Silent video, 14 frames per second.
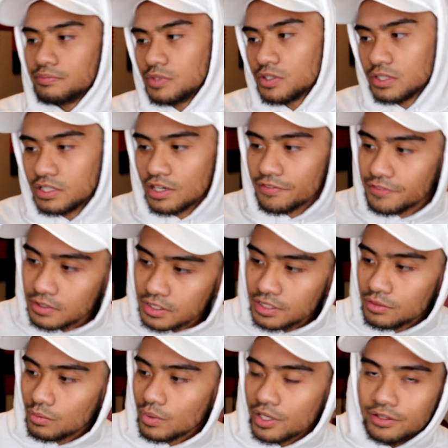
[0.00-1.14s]
you could definitely
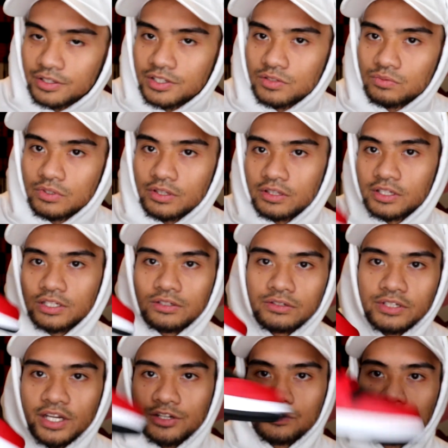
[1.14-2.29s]
wear this with like your
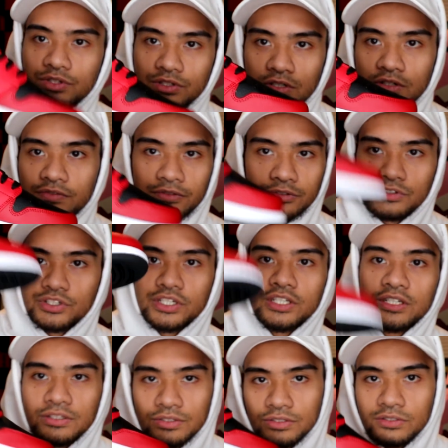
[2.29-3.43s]
casual stuff, your
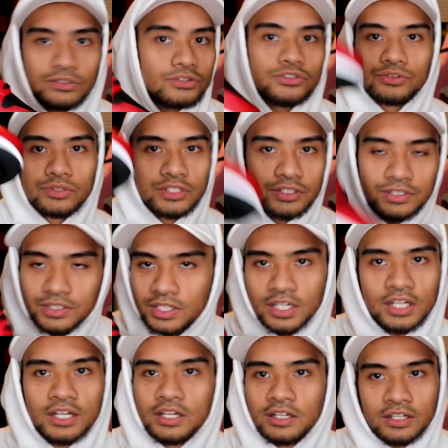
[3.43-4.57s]
jeans, your shorts,
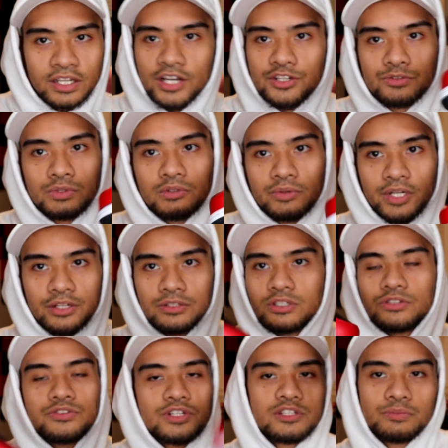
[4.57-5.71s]
casual wear. You
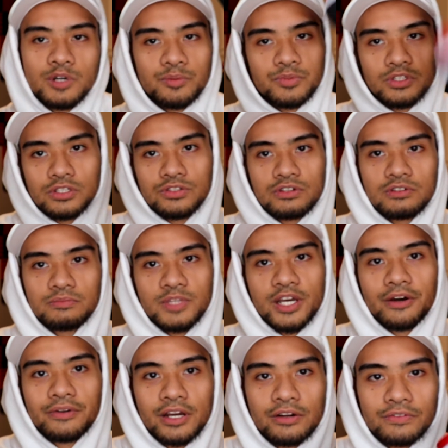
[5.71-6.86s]
could dress them up, you could dress them
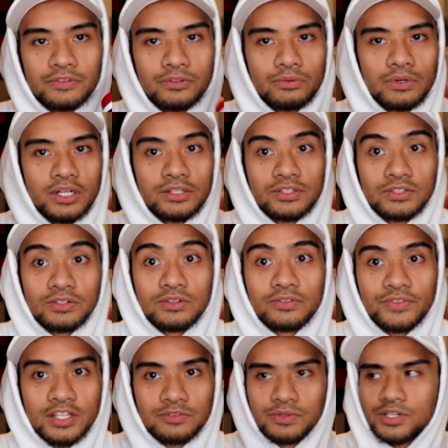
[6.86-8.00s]
down, however you want. So
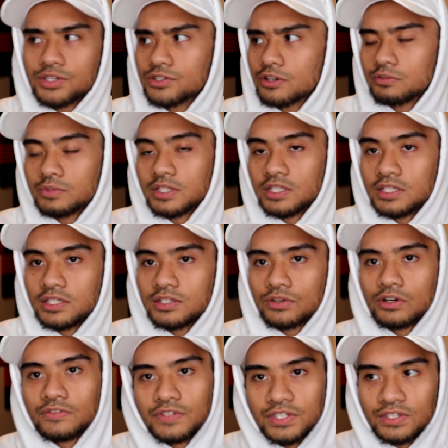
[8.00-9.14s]
that's why I started with these.
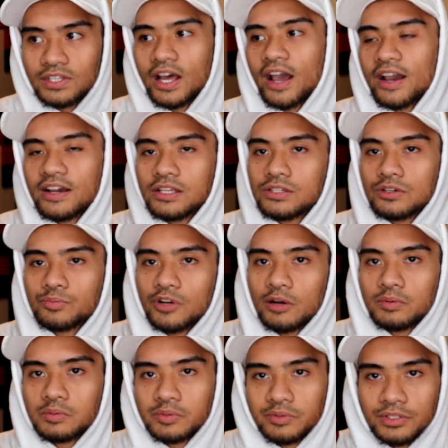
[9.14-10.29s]
Obviously, the highs are
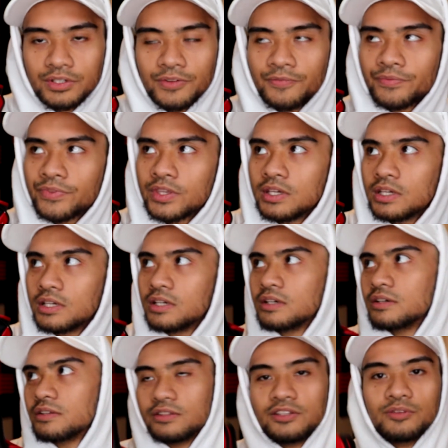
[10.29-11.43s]
probably
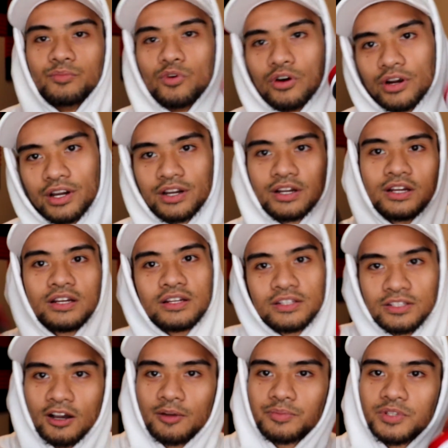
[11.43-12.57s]
the more
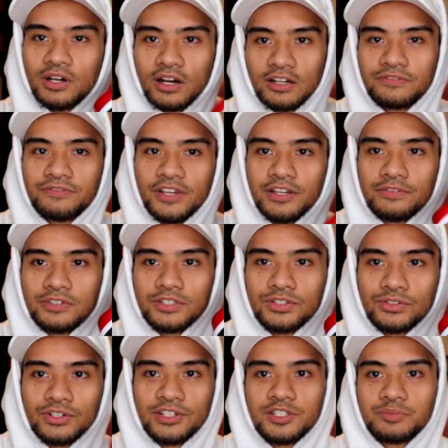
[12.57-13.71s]
top dog favorite
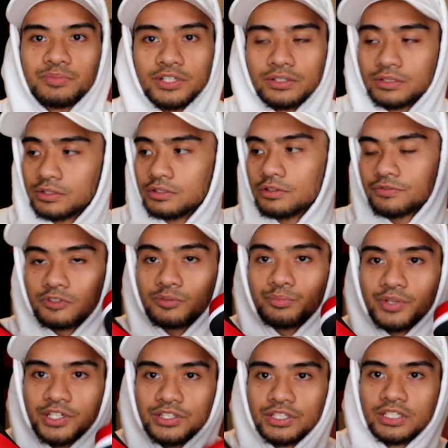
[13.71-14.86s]
choice, but you know, for a
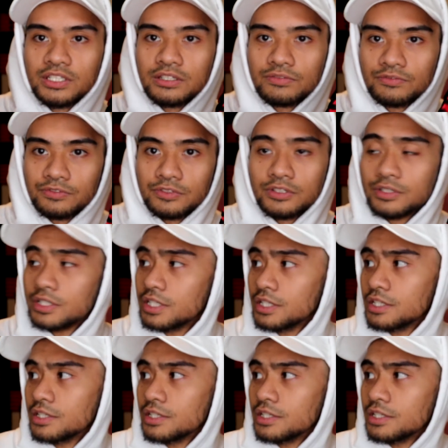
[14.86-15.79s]
budget and for